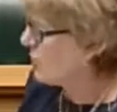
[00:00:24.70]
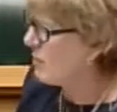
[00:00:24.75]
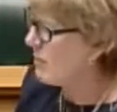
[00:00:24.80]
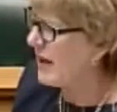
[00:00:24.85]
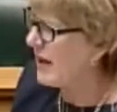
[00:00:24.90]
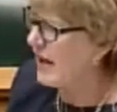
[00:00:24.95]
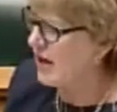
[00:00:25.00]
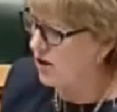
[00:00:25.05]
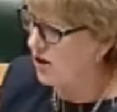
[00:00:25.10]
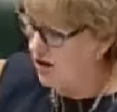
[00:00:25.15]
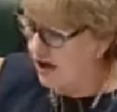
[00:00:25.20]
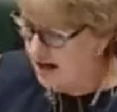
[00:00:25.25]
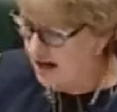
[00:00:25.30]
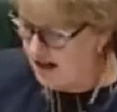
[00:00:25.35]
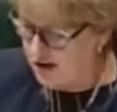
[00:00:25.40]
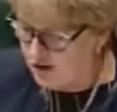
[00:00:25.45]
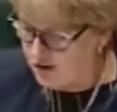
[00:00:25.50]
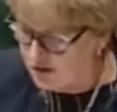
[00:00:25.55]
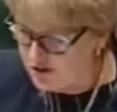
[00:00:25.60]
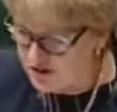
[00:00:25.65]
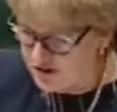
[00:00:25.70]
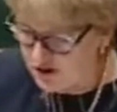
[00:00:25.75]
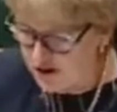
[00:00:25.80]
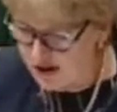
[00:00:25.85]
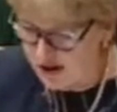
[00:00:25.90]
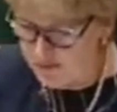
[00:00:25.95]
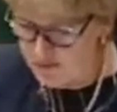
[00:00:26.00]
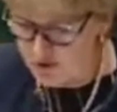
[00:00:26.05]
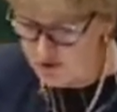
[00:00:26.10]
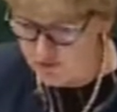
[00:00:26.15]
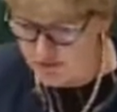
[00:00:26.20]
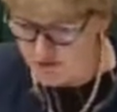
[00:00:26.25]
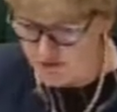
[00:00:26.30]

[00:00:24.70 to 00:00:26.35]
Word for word: it would be a, a good time to